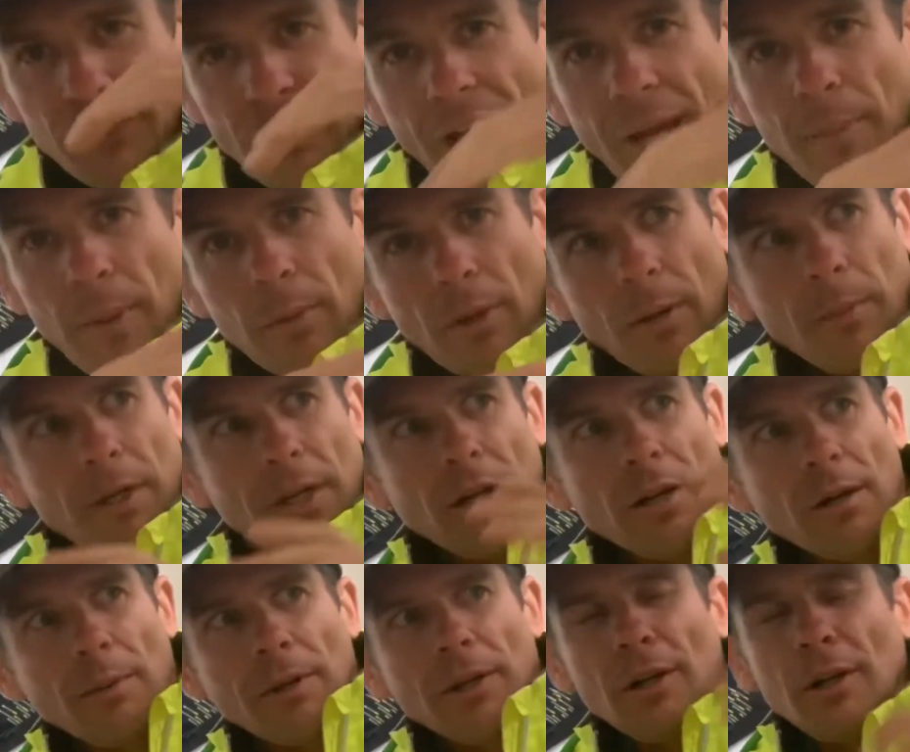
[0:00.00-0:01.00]
down, people are like,
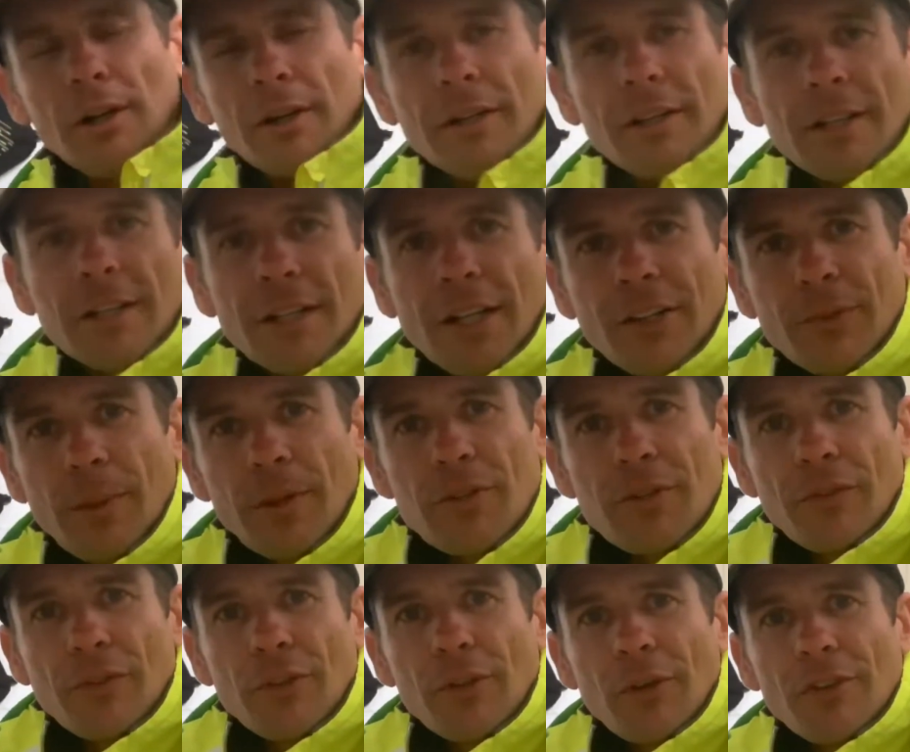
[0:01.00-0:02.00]
oh my God, you know,
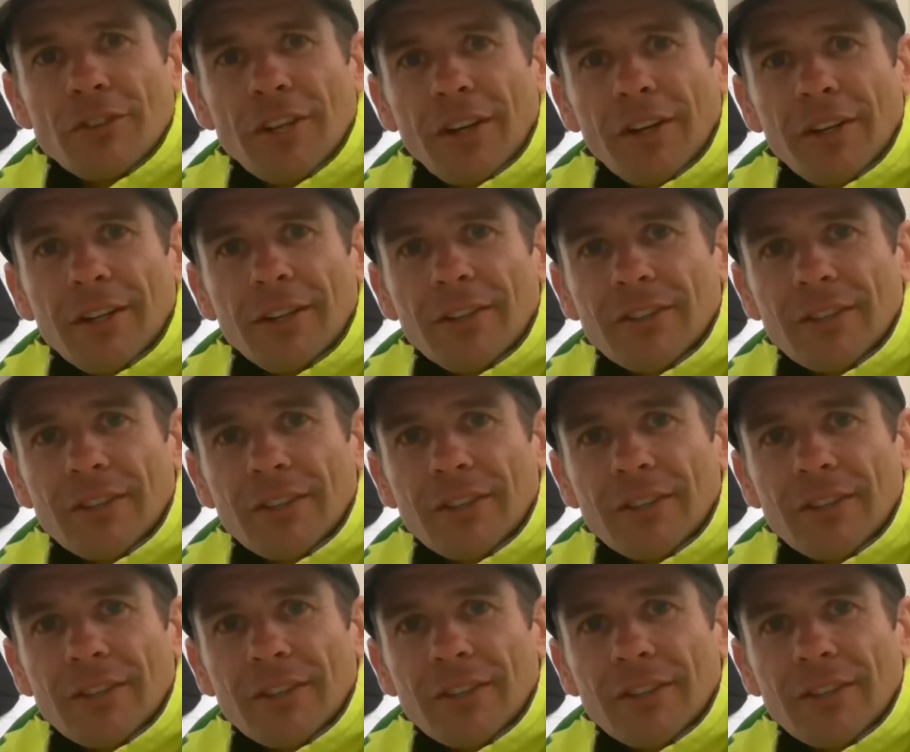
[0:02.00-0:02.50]
especially if it's your identity.